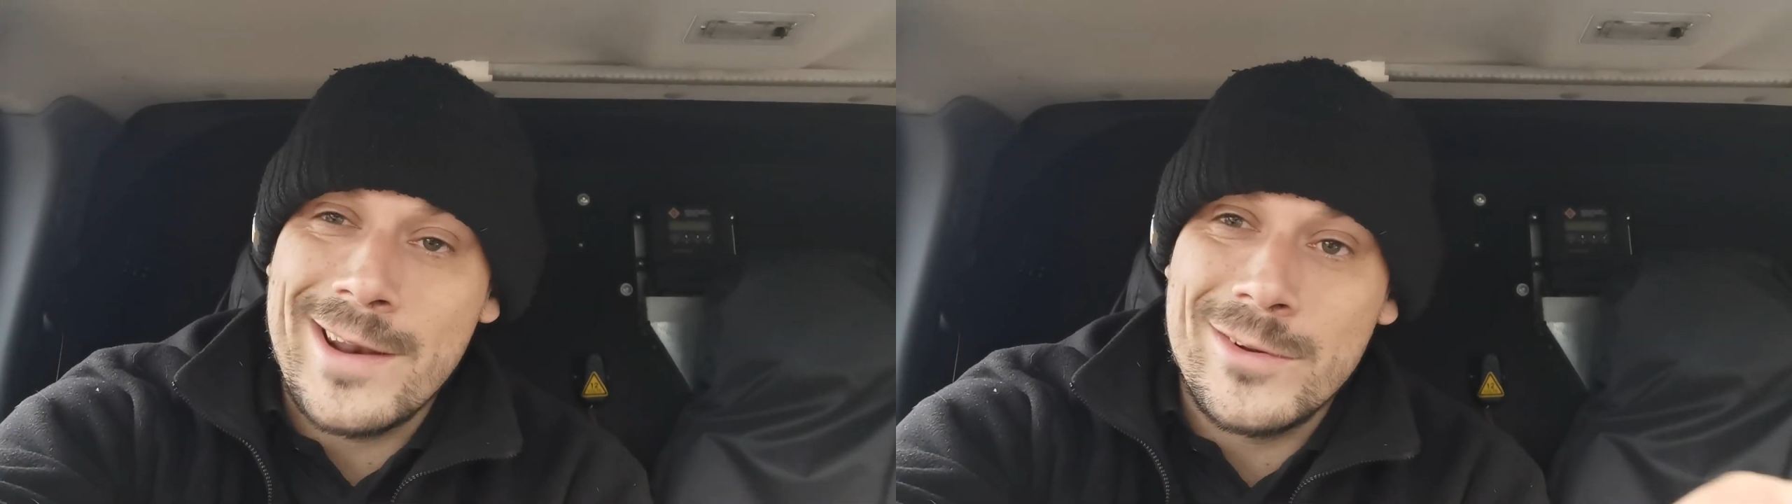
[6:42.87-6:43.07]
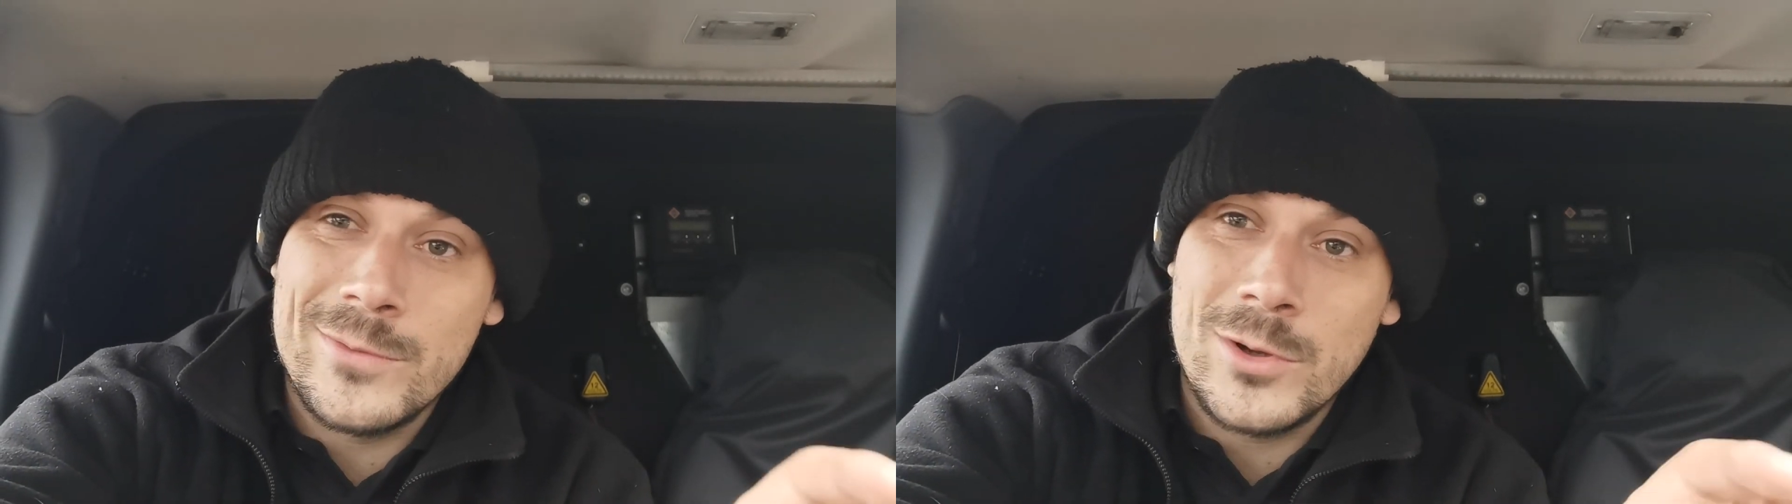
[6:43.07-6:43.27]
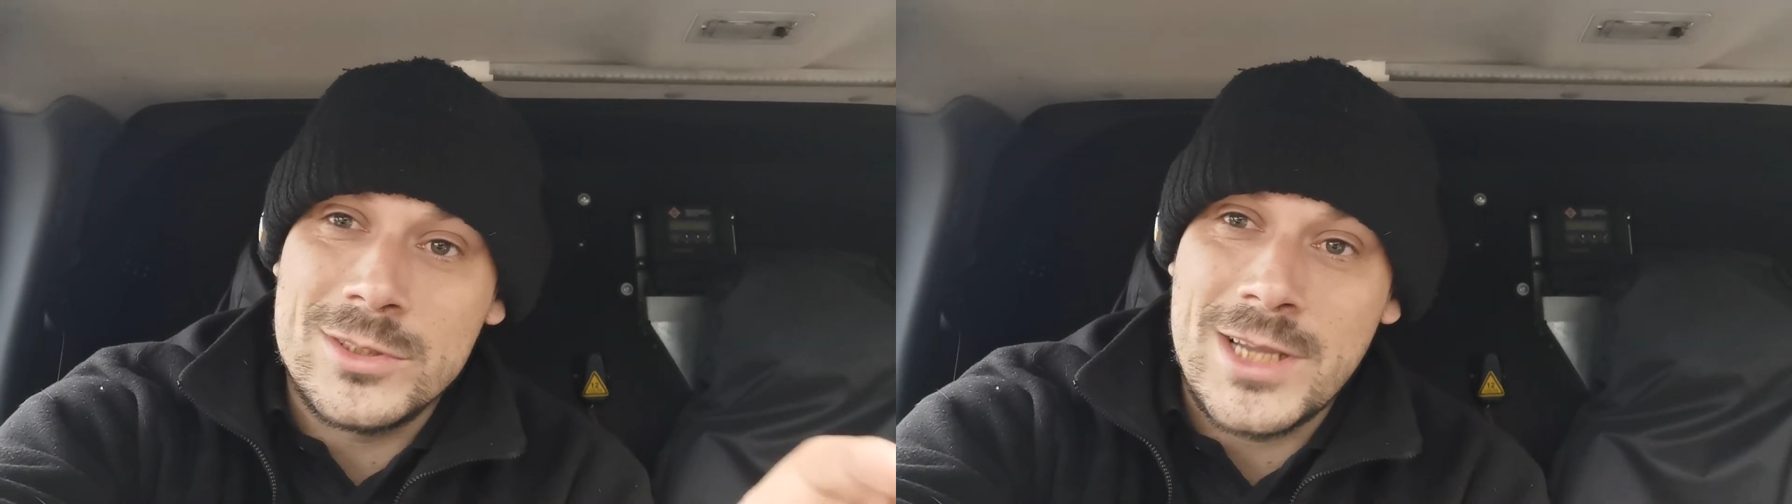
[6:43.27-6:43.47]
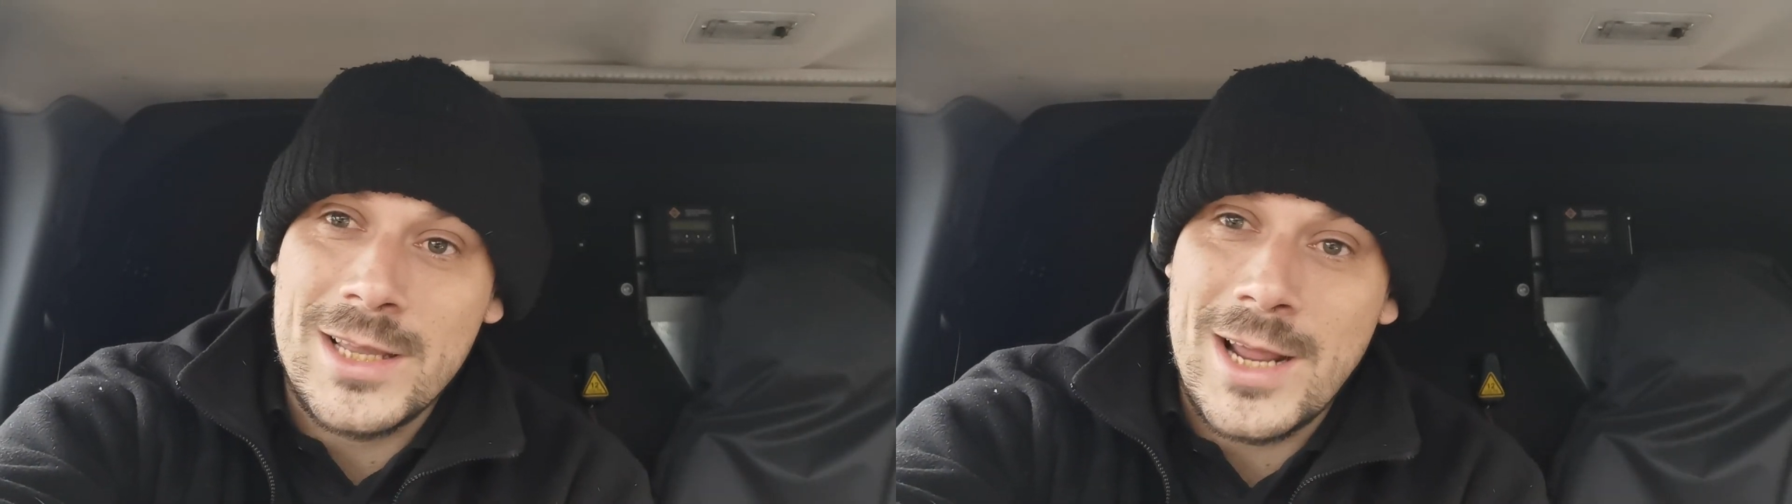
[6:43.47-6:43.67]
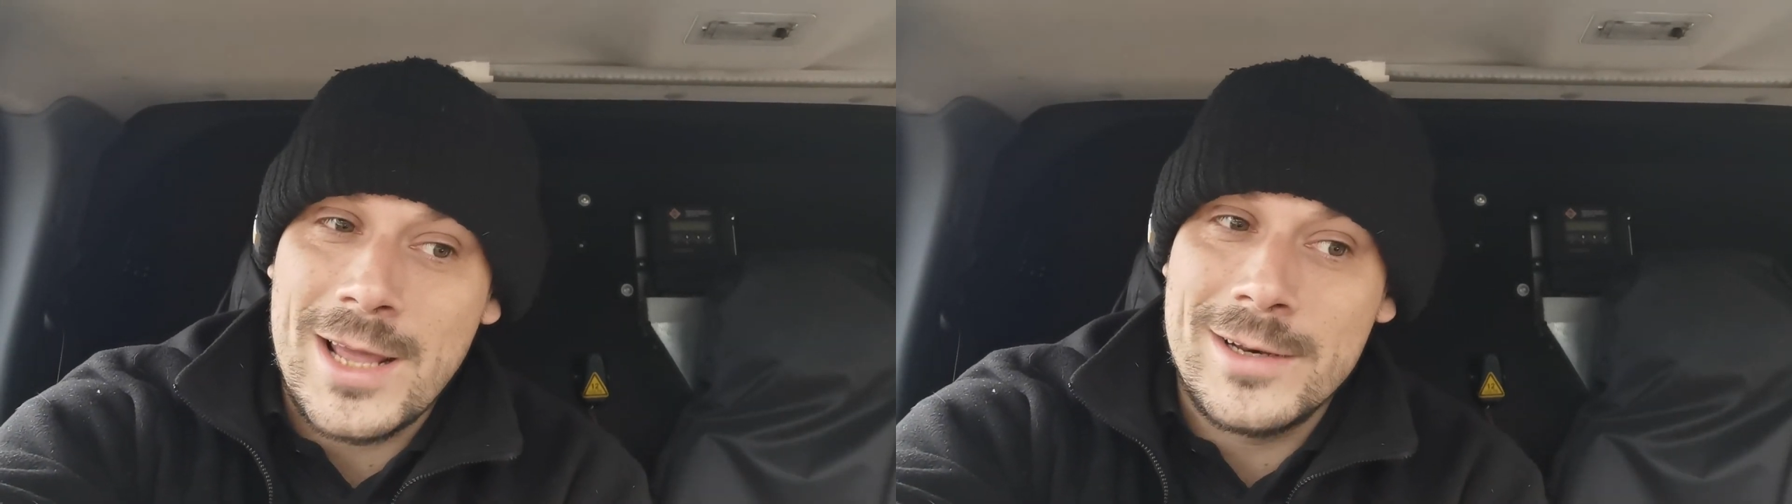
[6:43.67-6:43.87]
and I've got a
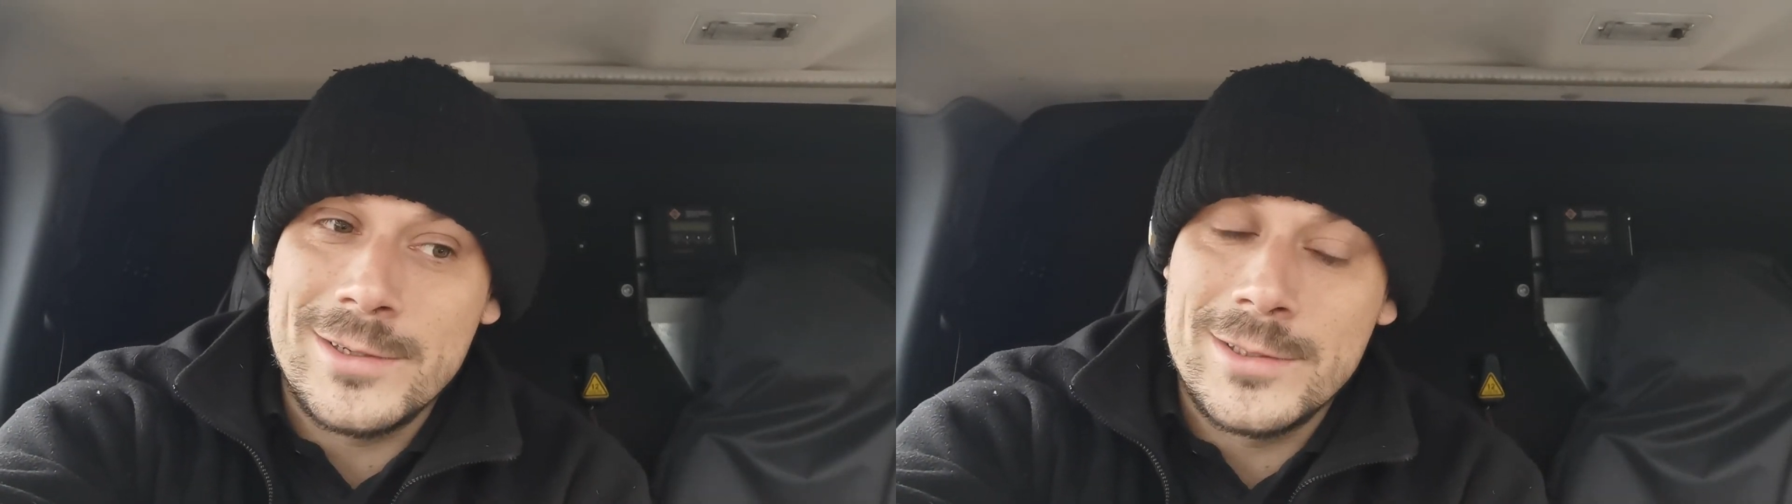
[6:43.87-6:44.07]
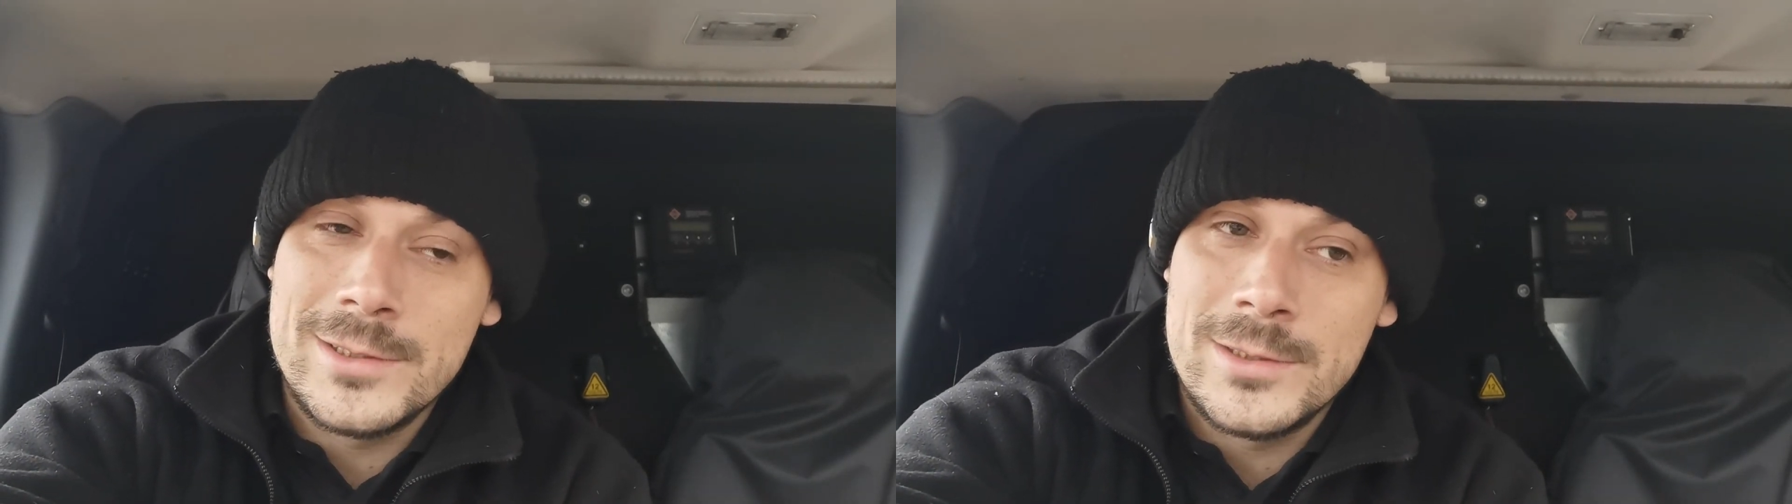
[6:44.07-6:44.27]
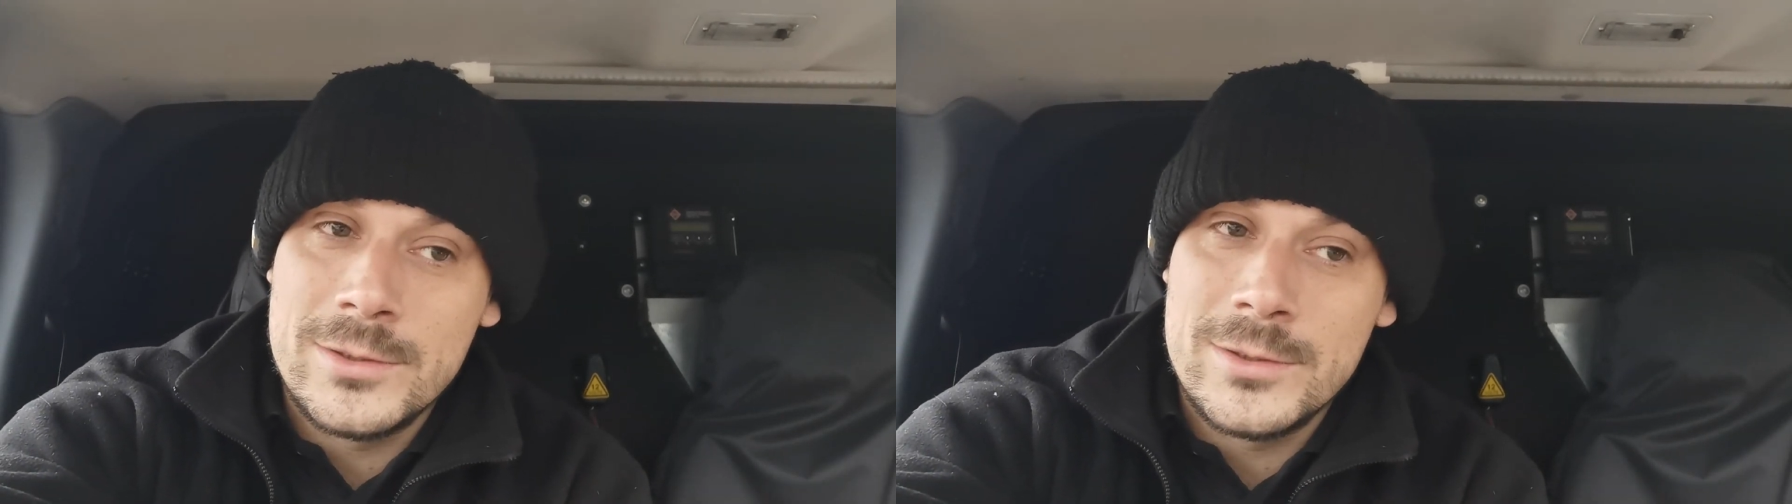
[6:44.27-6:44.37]
second-hand